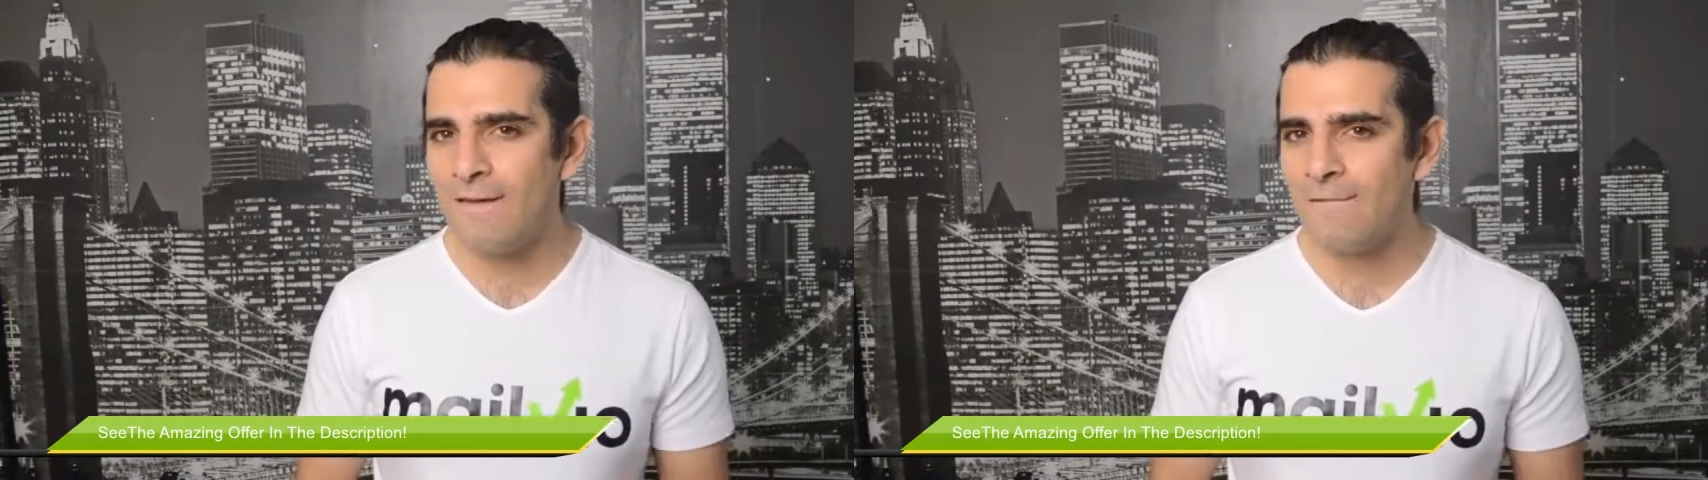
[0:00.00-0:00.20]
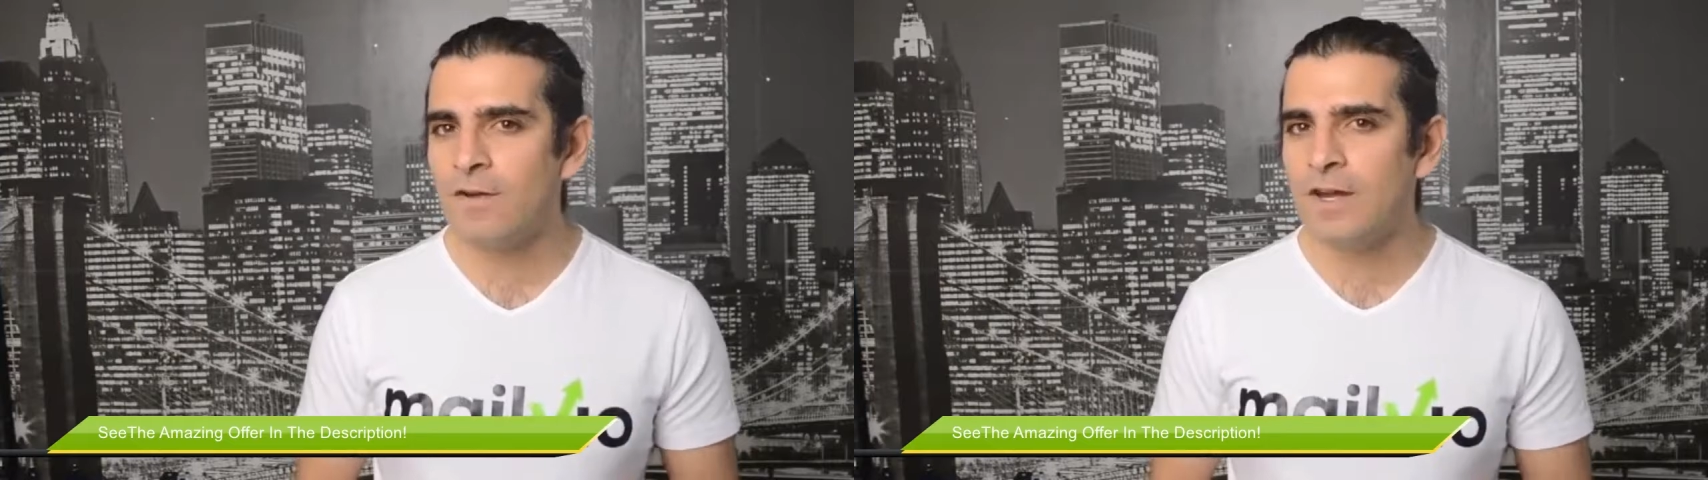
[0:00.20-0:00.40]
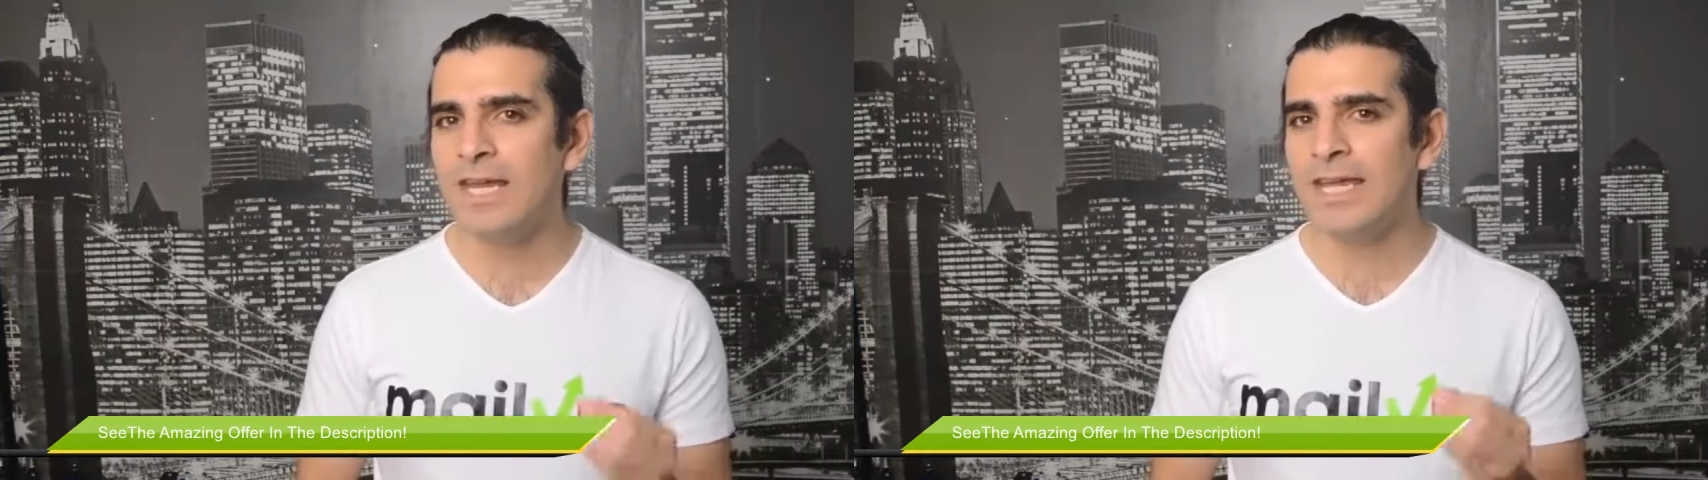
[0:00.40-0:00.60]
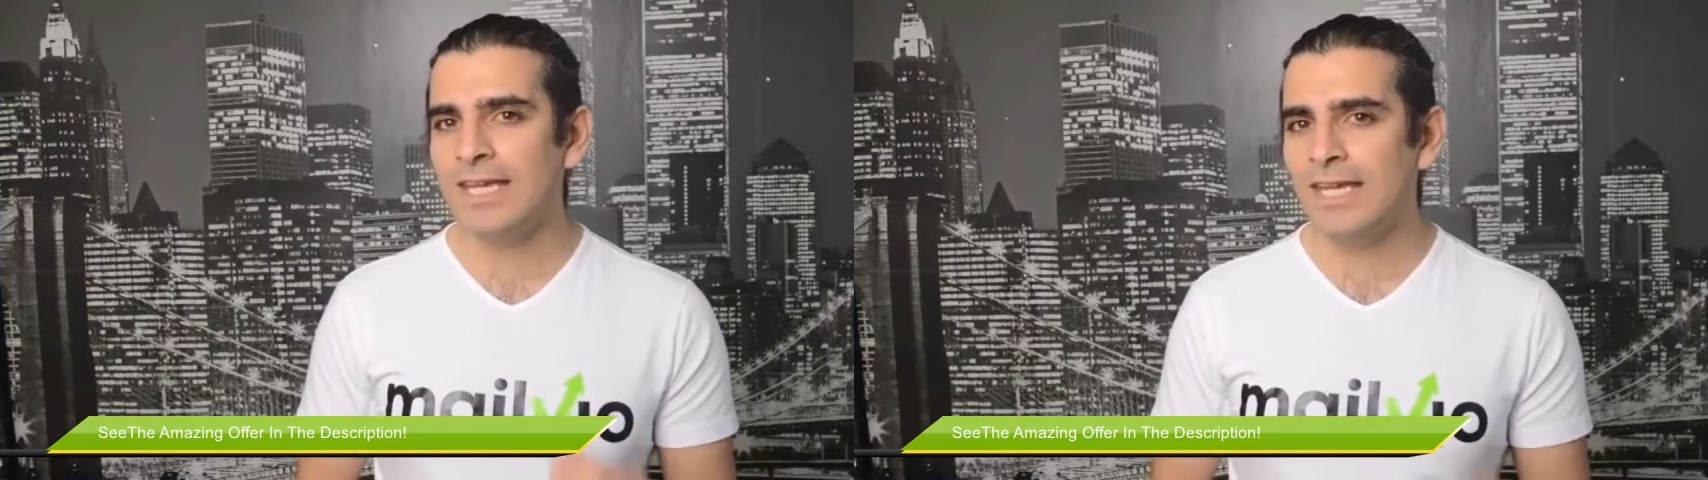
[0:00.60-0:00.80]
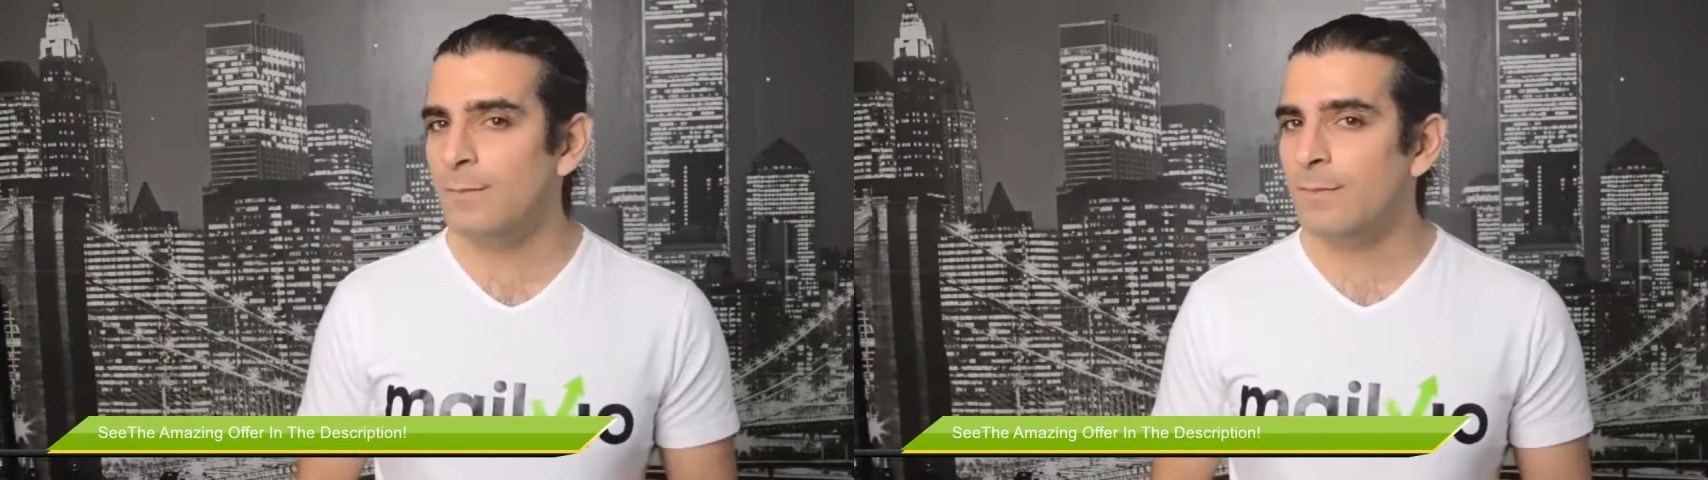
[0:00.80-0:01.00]
every
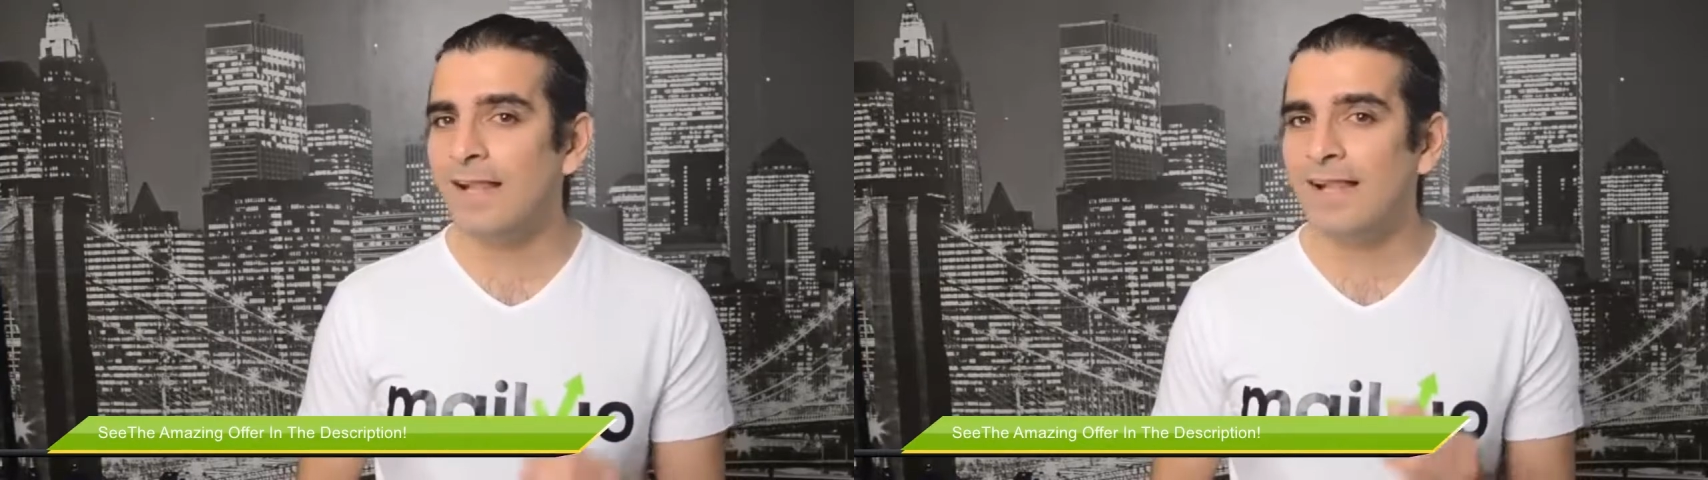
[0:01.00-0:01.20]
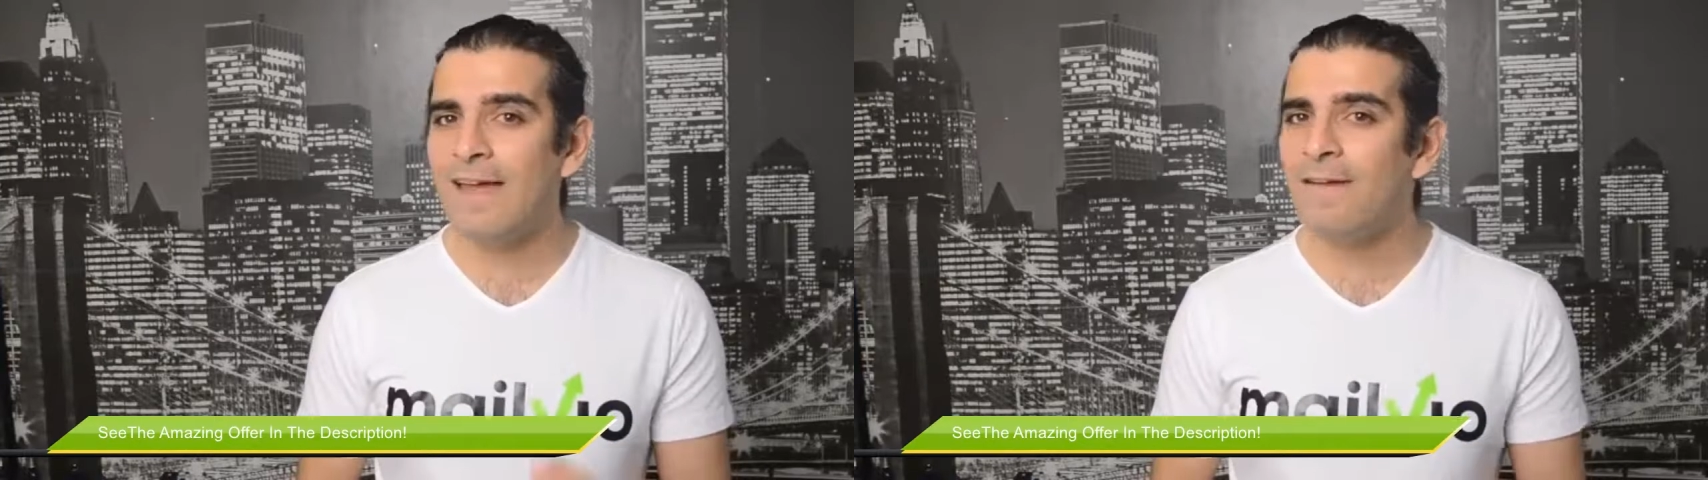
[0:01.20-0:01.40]
email,